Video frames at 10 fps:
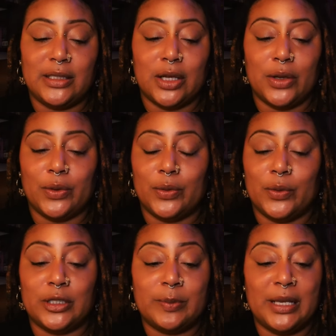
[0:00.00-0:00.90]

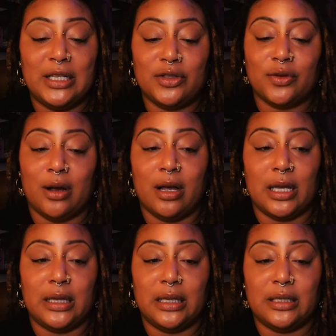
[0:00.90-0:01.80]
So be
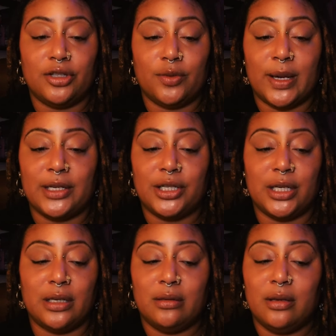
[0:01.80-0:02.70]
strong in this
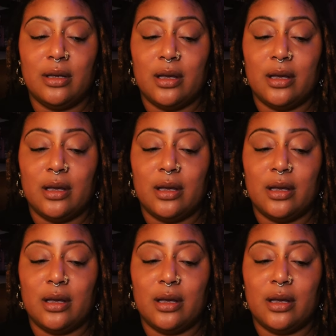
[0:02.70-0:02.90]
situation.